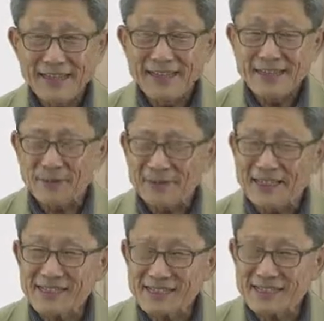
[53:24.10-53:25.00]
So
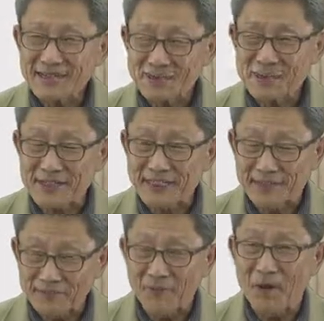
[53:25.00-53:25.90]
this is this, also
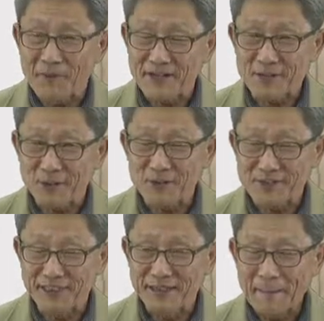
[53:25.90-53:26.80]
formal solution.
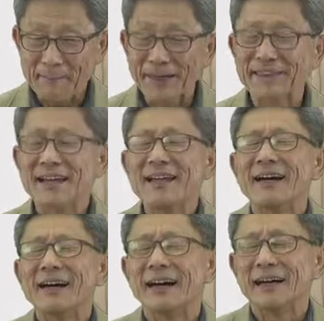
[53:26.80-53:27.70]
But
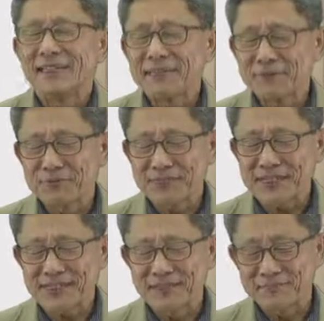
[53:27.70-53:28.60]
if your
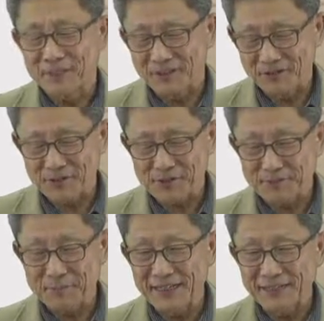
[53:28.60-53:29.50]
system grows
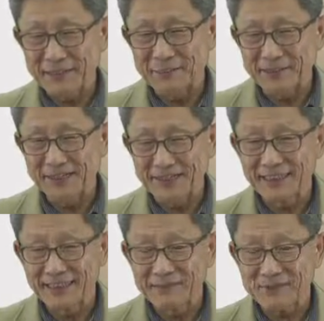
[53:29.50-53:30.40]
bigger and bigger in
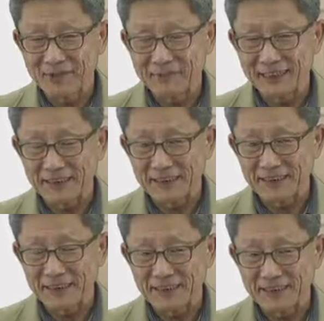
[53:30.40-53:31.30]
terms of the
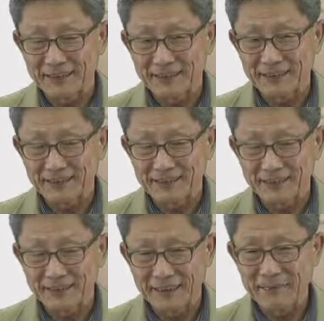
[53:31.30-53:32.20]

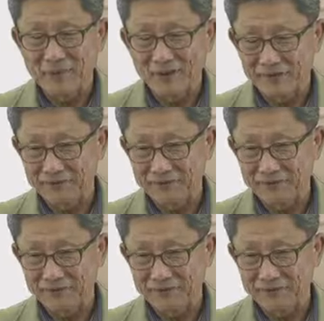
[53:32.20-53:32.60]
number of